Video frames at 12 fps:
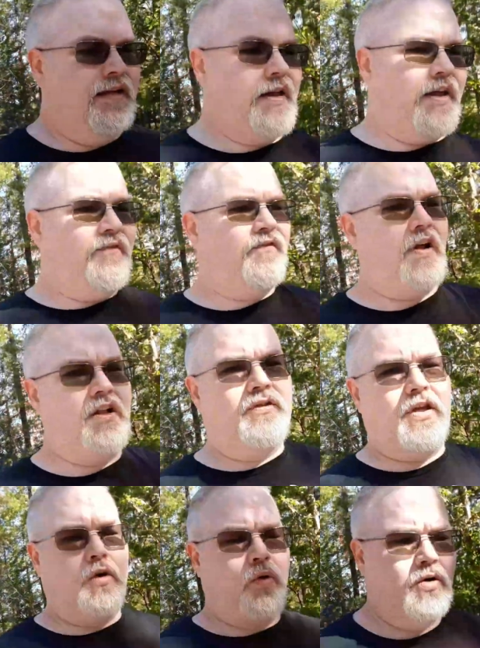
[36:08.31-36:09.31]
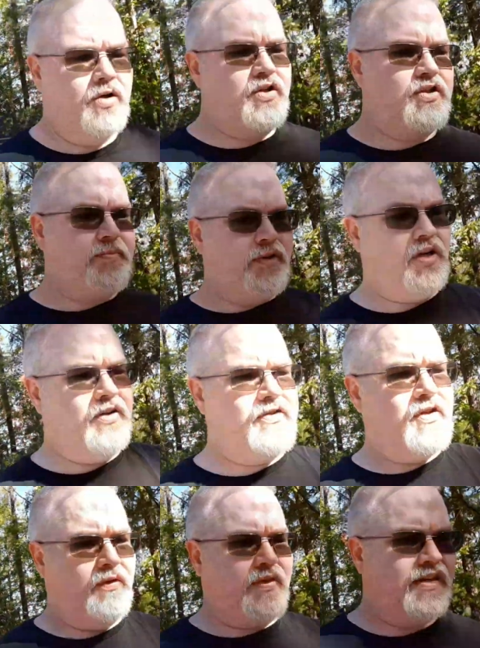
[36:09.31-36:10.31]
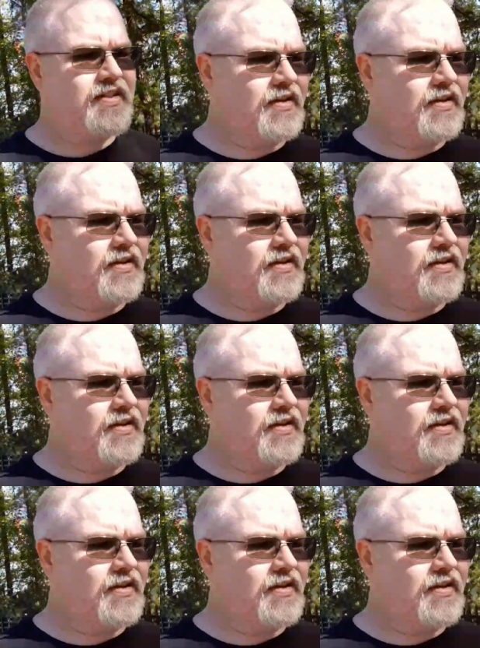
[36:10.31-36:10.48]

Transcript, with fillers: a follow the orders, but also thinks